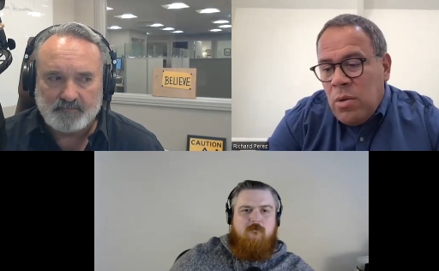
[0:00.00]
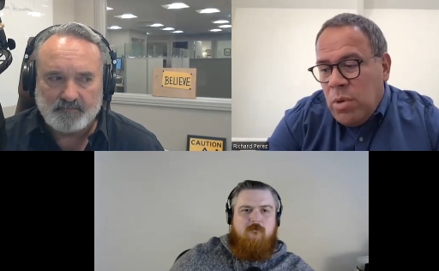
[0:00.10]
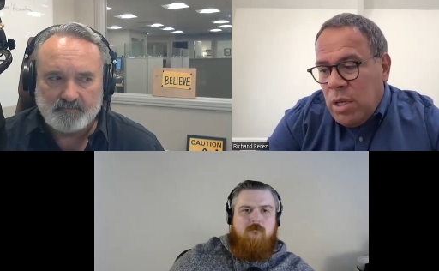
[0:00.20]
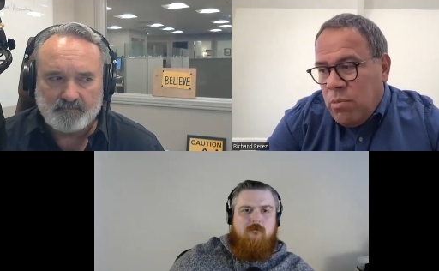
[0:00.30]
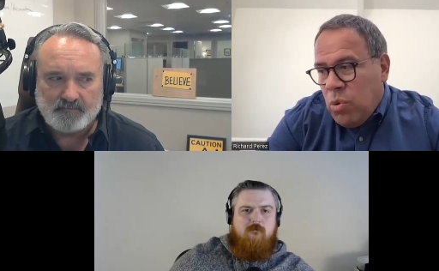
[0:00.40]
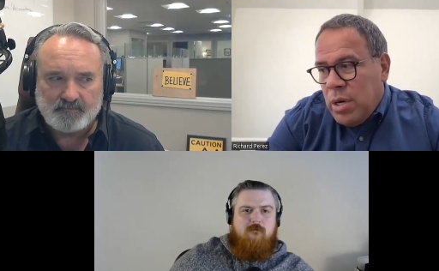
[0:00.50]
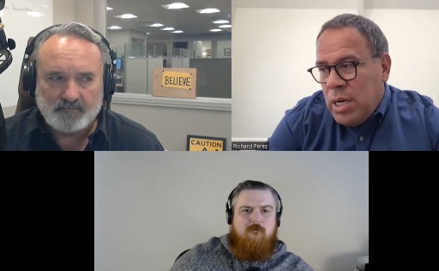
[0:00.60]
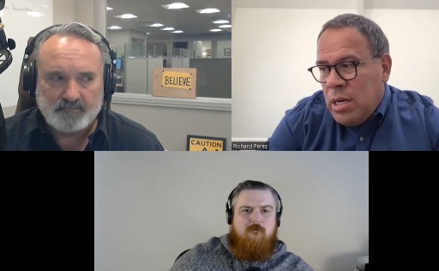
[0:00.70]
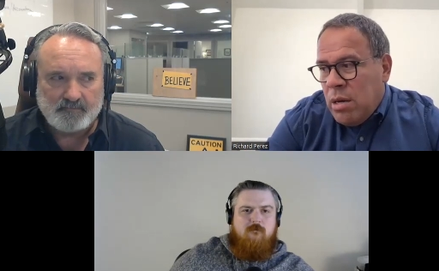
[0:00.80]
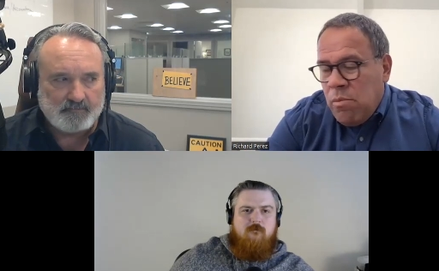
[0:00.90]
Speaker 1: are really
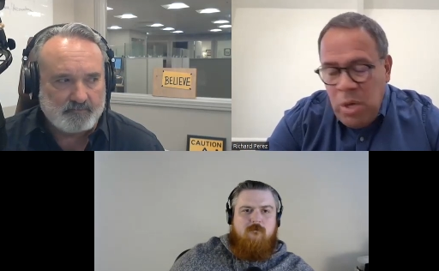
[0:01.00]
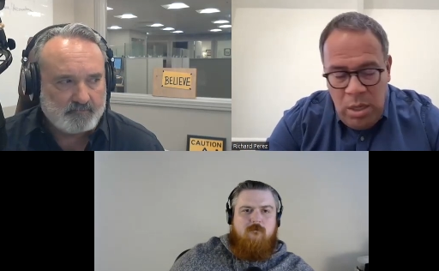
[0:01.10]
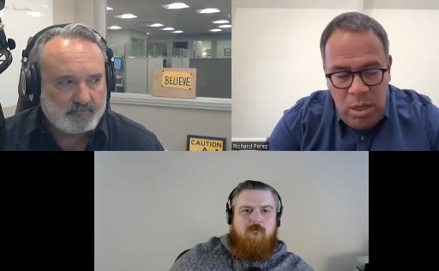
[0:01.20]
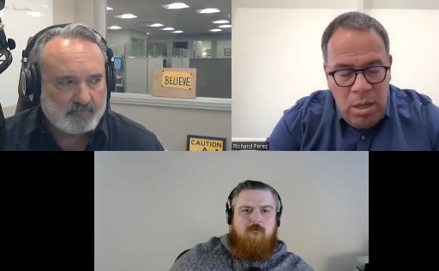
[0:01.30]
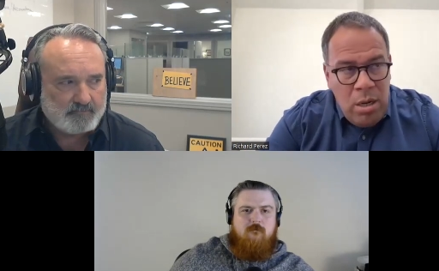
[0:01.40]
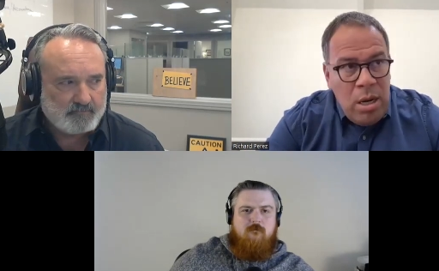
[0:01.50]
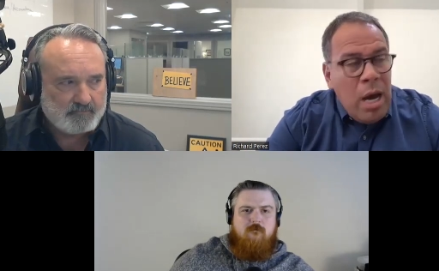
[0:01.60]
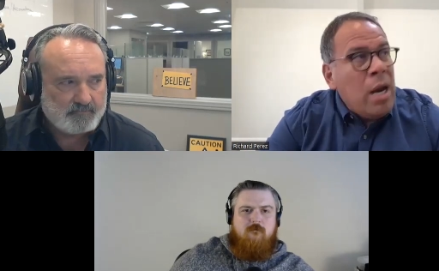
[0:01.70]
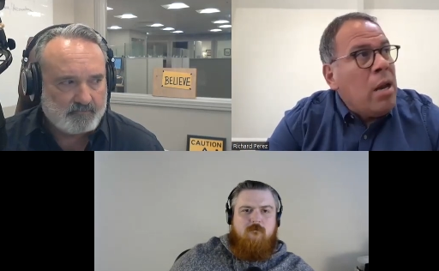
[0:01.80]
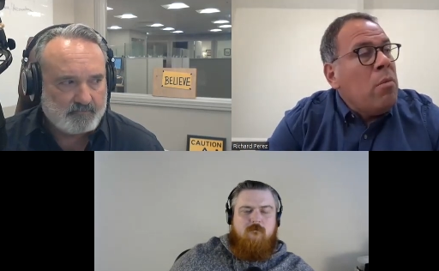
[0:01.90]
important. And a
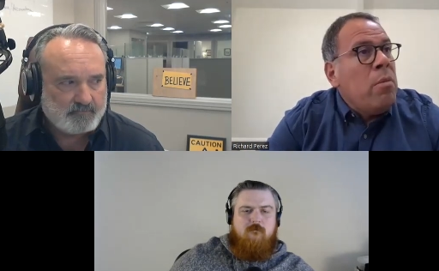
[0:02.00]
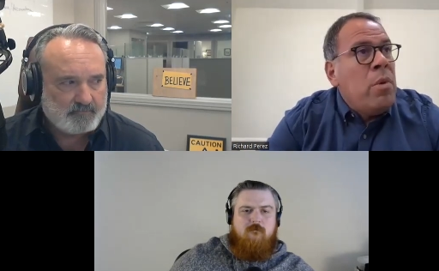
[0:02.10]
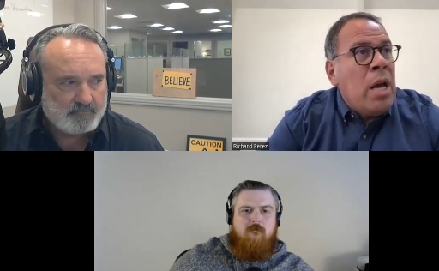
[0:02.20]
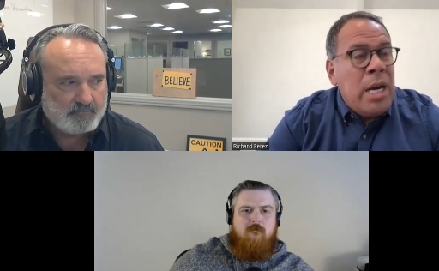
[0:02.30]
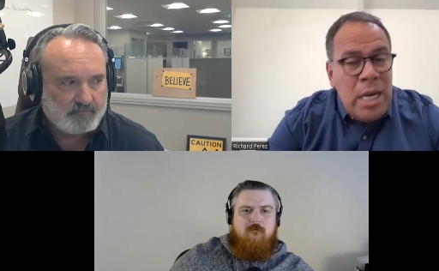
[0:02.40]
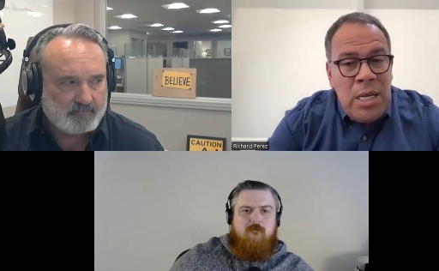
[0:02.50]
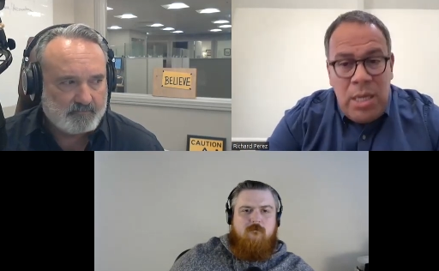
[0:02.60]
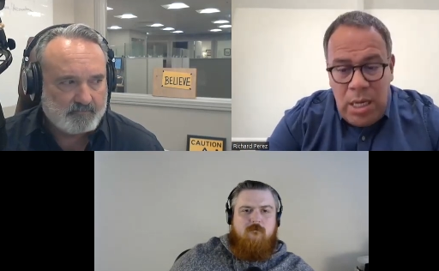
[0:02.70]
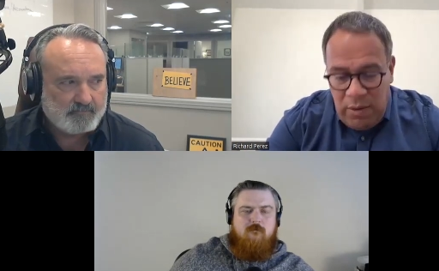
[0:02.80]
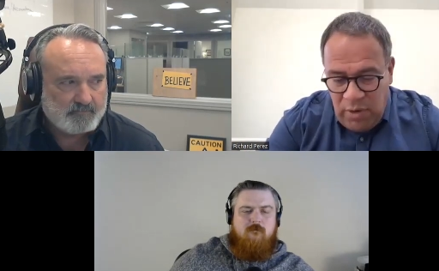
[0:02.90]
not a not an
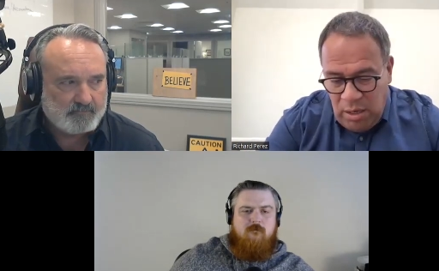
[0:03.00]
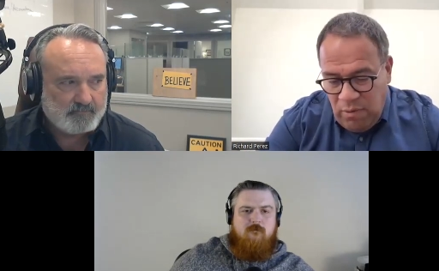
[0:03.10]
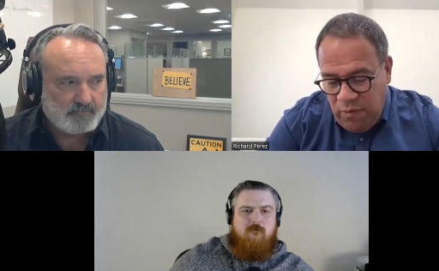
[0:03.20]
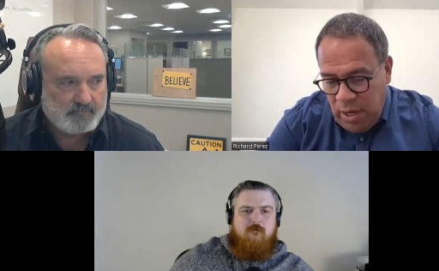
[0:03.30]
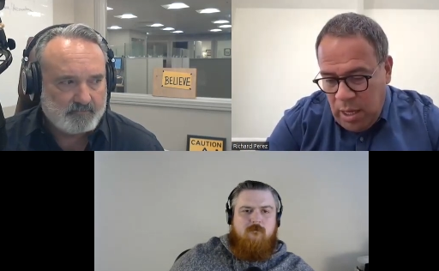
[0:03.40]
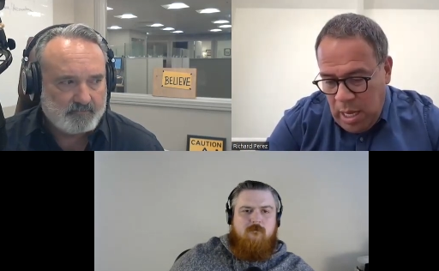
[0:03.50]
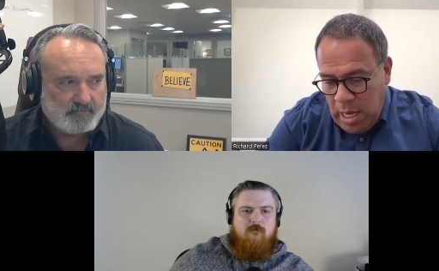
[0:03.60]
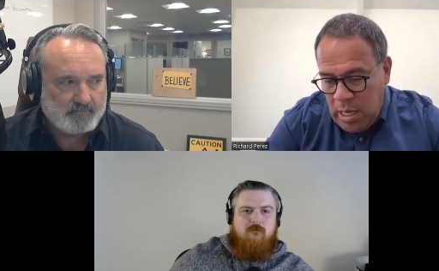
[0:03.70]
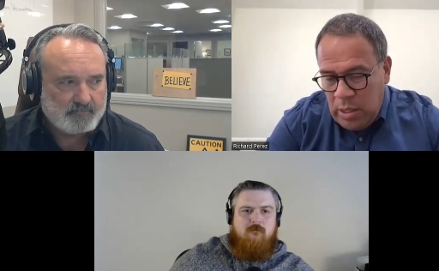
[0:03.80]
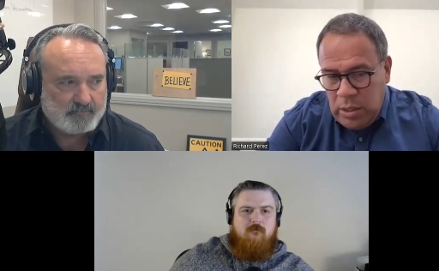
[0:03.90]
insignificant fifth
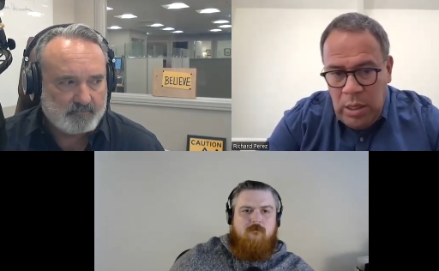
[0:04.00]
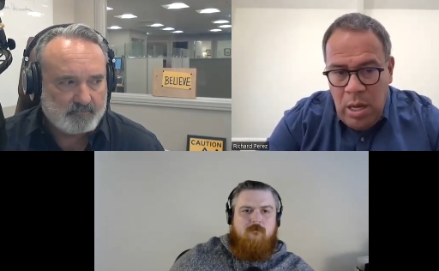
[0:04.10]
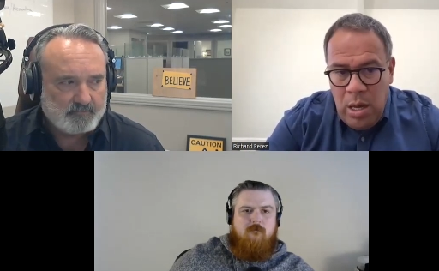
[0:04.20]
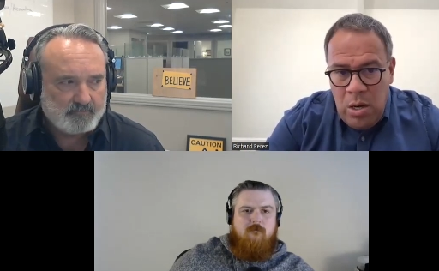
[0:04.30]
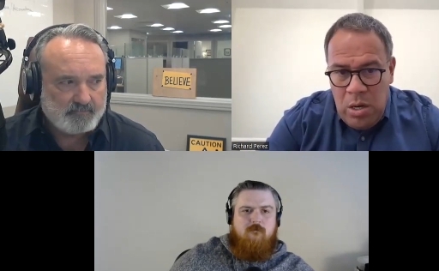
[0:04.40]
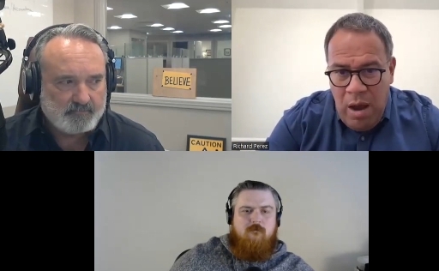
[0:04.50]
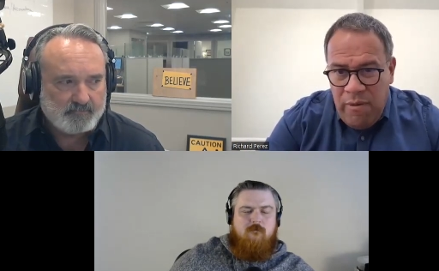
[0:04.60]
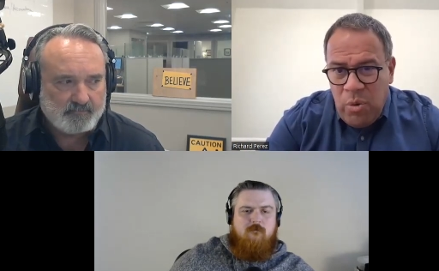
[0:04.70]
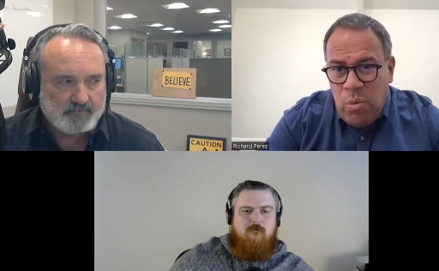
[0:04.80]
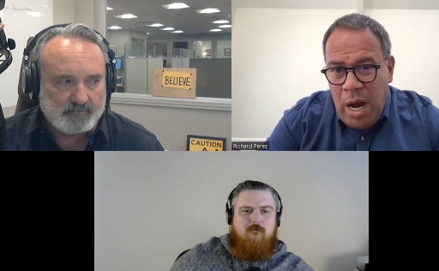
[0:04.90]
is do you
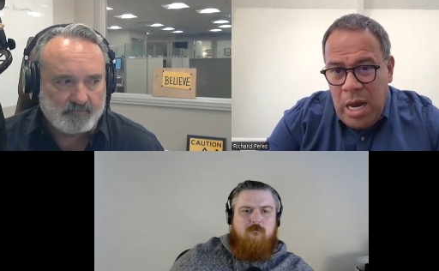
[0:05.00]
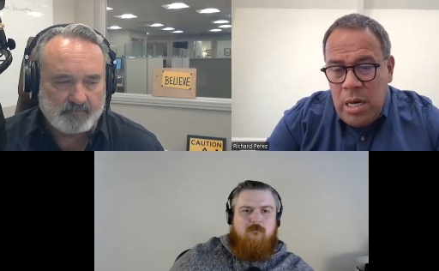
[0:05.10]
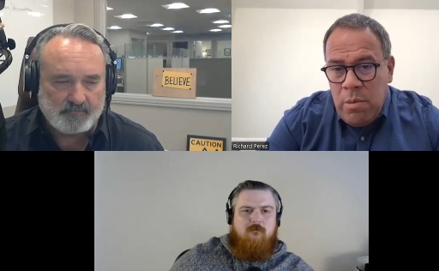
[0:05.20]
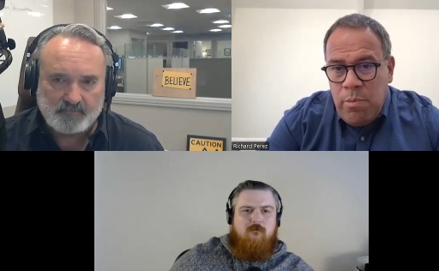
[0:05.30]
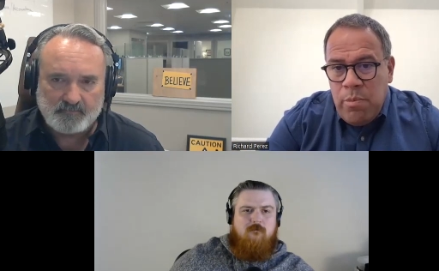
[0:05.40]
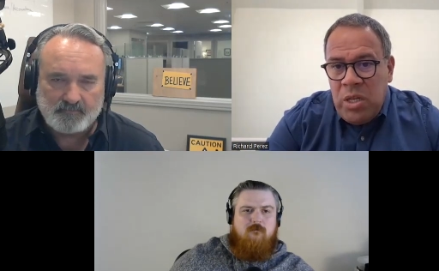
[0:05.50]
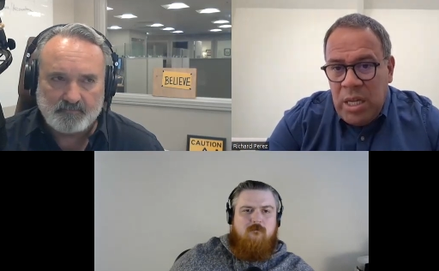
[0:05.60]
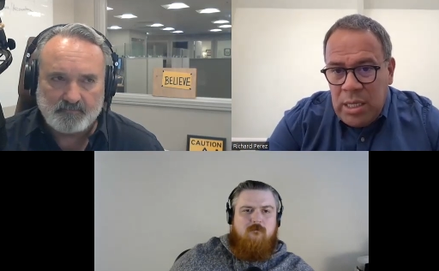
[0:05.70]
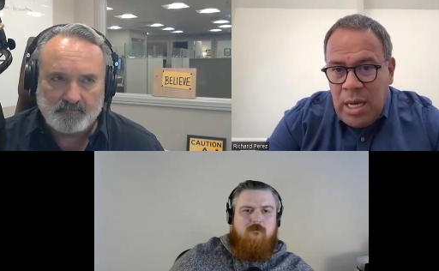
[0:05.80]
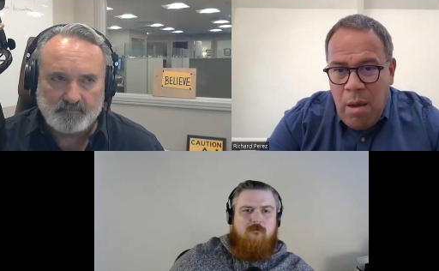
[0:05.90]
have the right
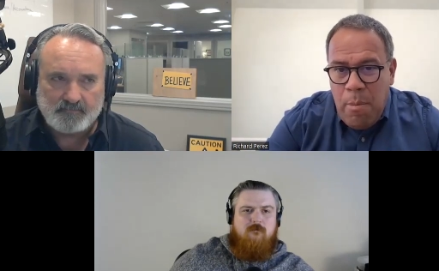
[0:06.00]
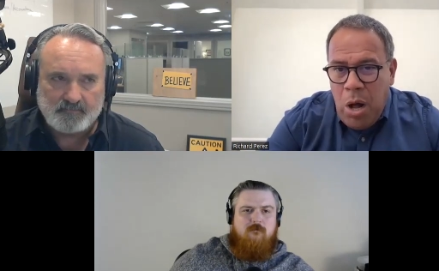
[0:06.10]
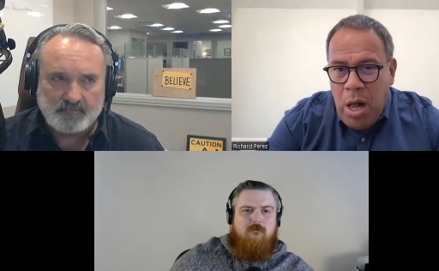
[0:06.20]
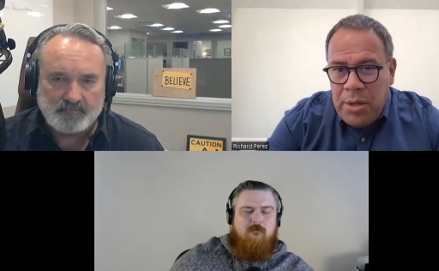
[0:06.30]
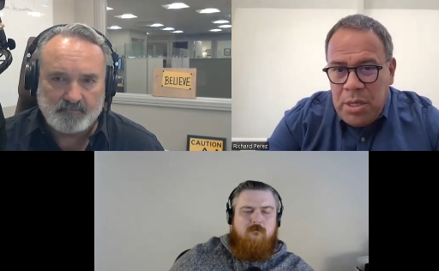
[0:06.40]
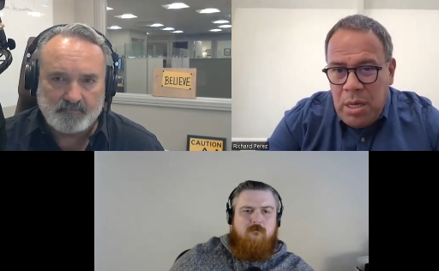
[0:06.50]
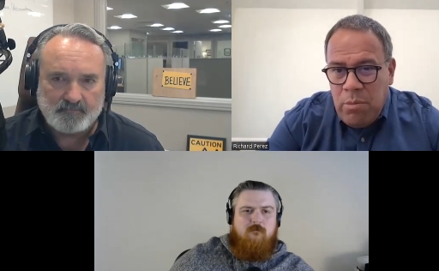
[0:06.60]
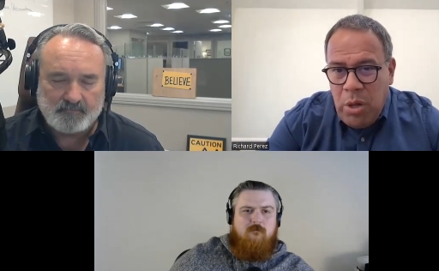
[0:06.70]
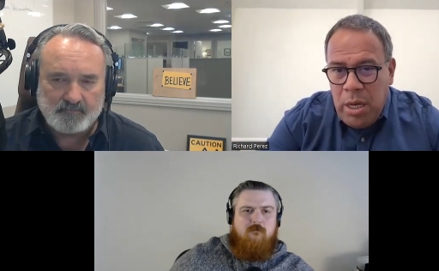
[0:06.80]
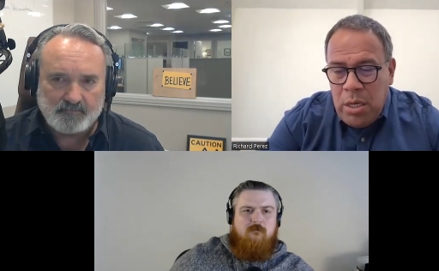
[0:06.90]
discount policy
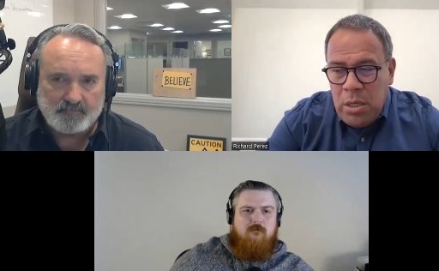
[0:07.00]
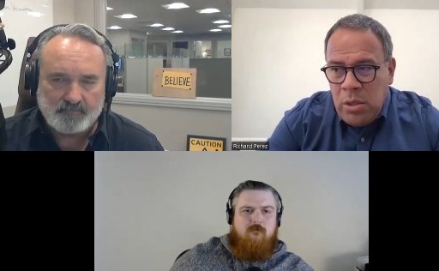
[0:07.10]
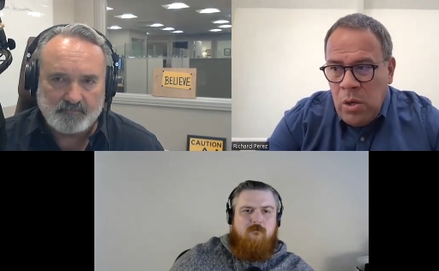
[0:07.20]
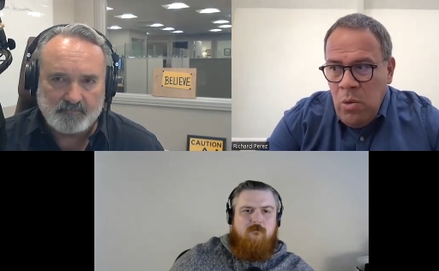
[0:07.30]
in place?